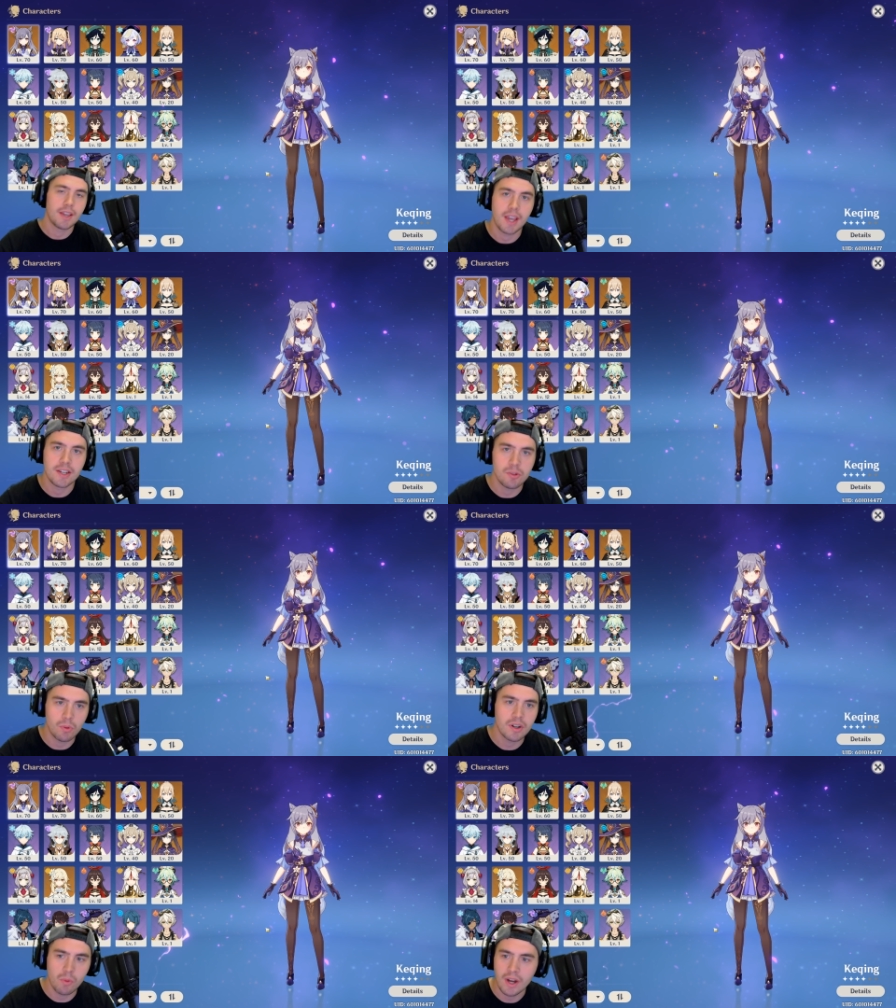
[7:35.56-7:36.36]
And do you
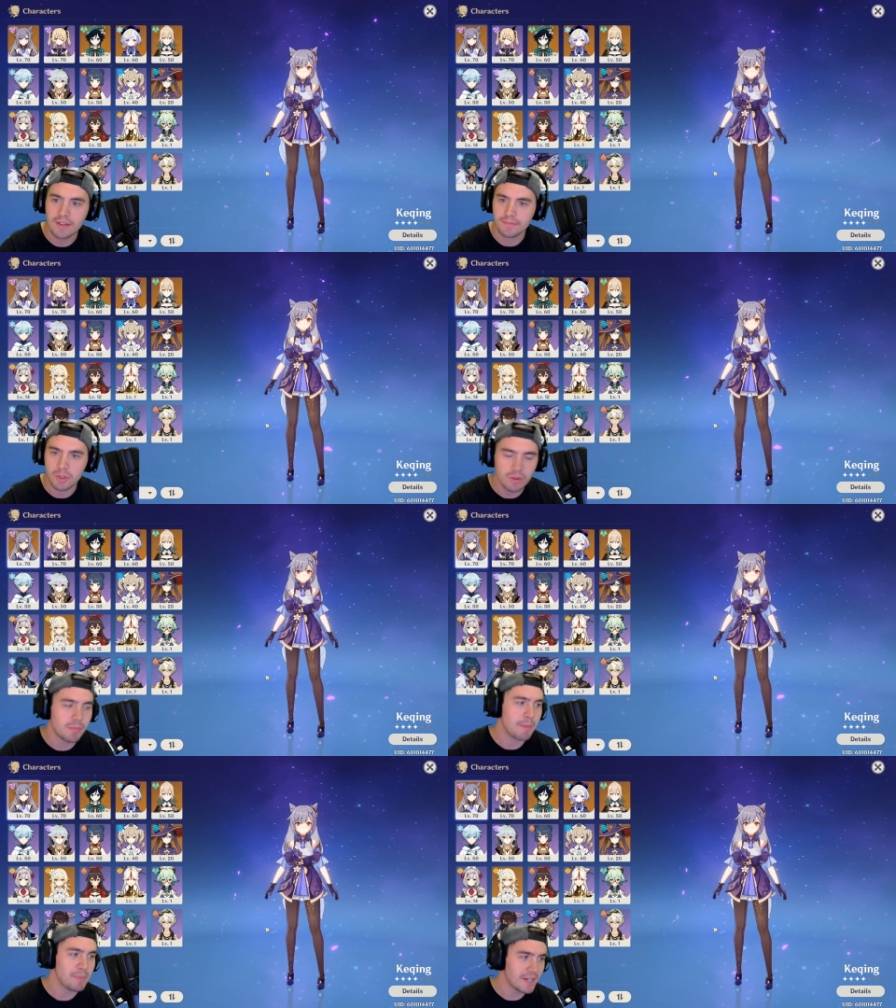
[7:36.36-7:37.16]
want to know what? Do you want to know
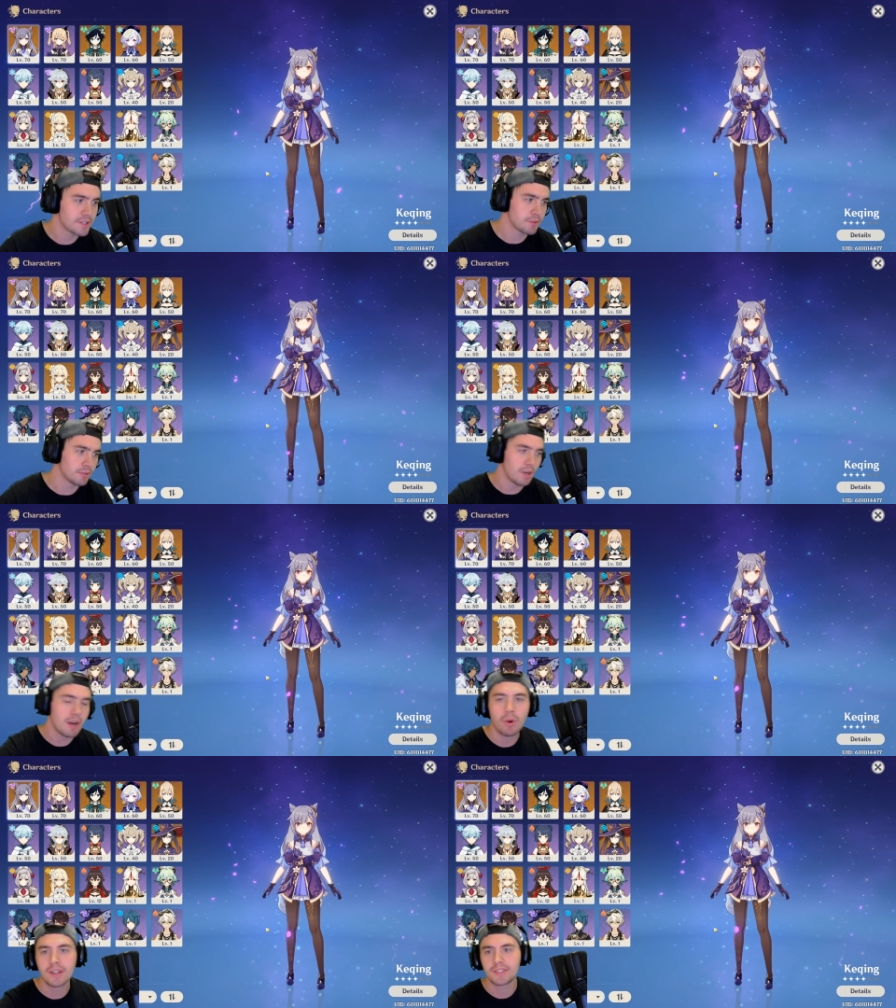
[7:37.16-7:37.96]
what my biggest regret
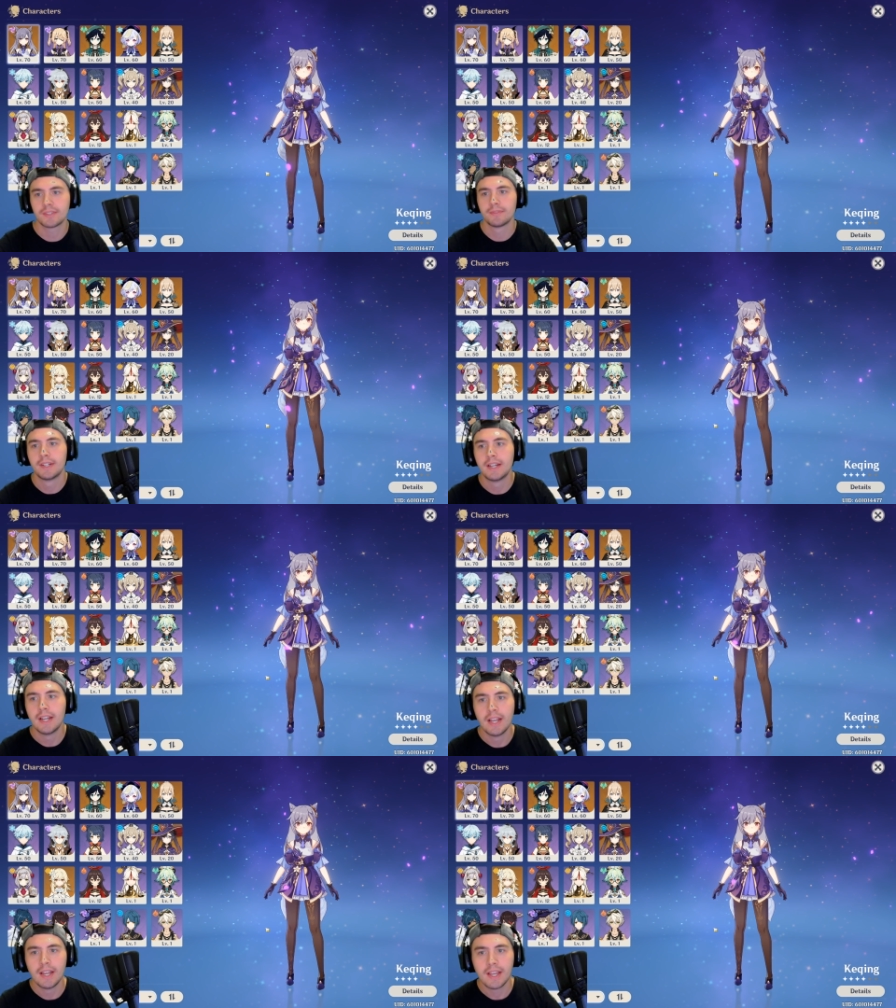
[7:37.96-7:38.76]
was?
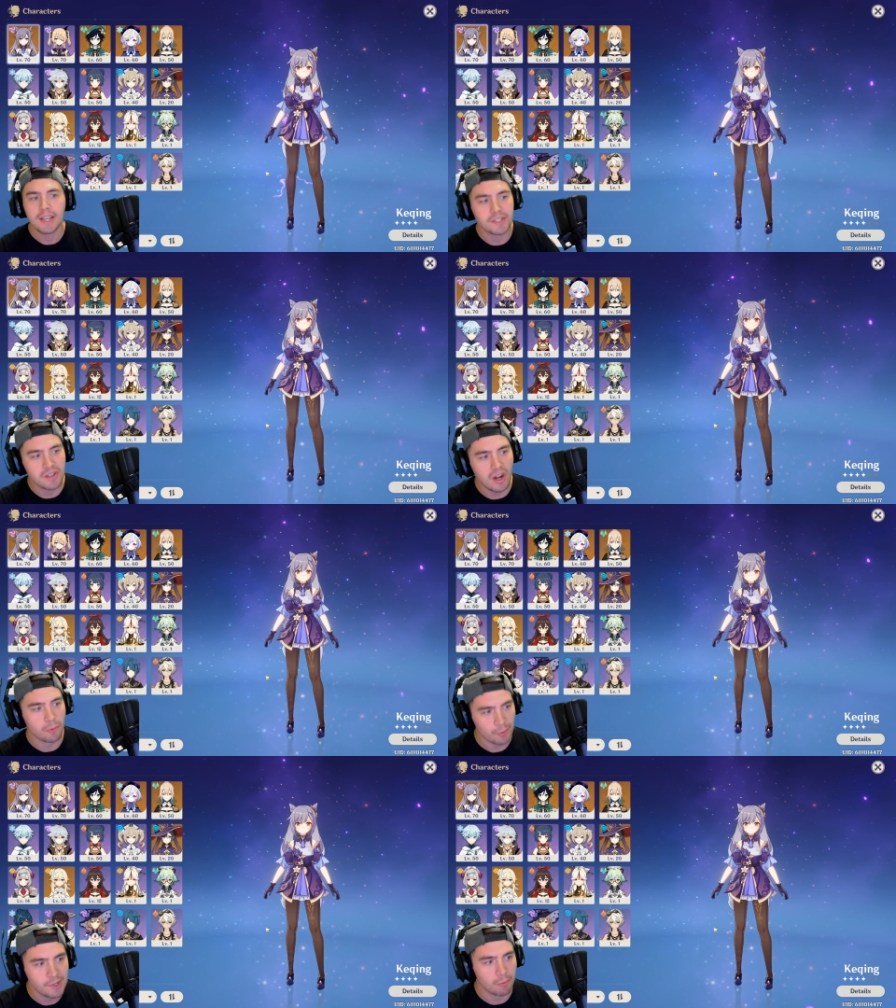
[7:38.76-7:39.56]
Is
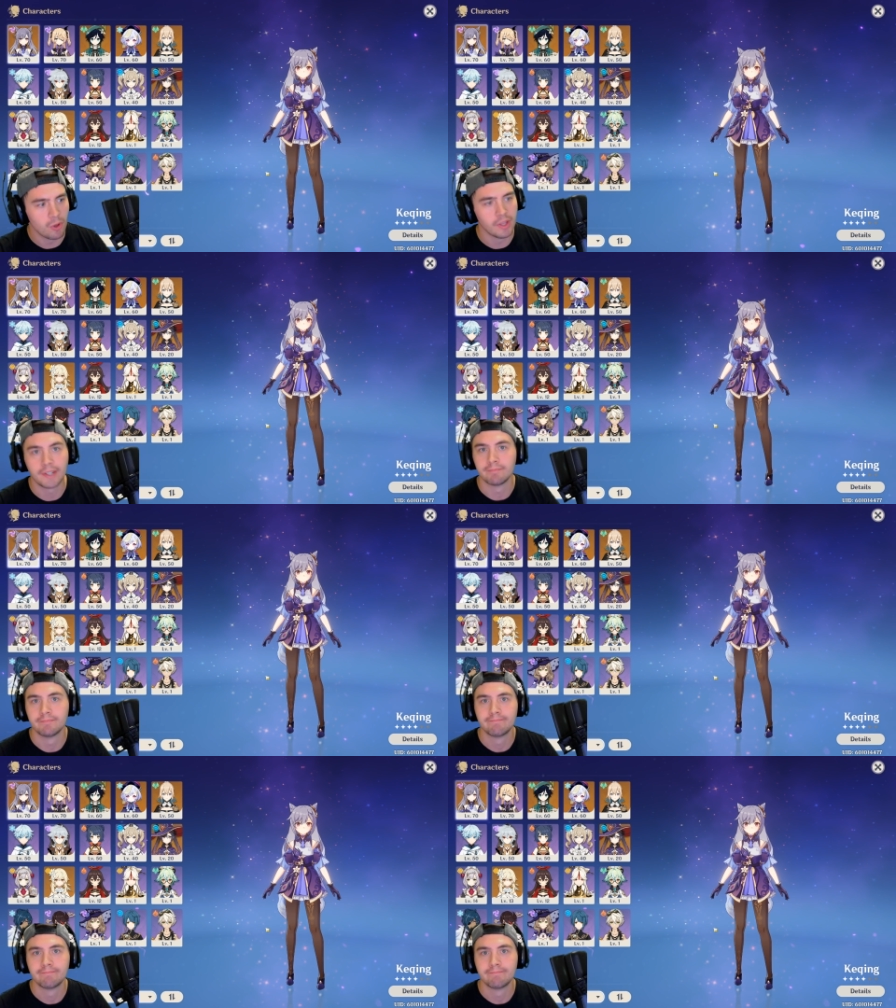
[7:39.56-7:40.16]
not re-rolling.